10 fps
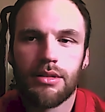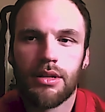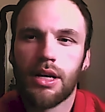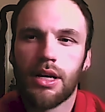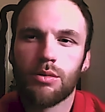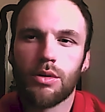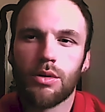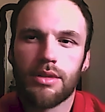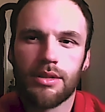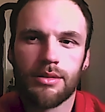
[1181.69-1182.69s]
and I had worked
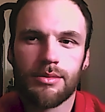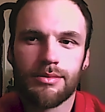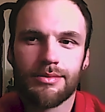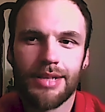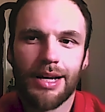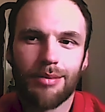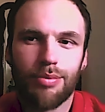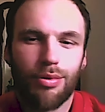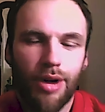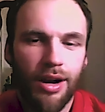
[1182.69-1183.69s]
with them like
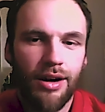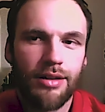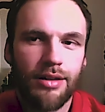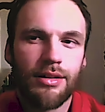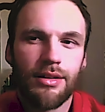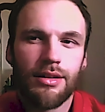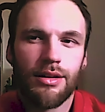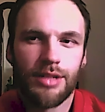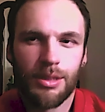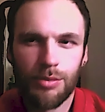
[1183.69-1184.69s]
prior
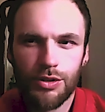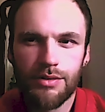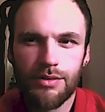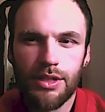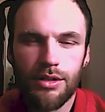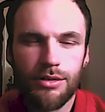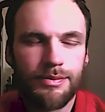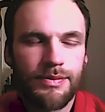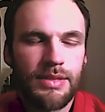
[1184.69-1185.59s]
on like a music video.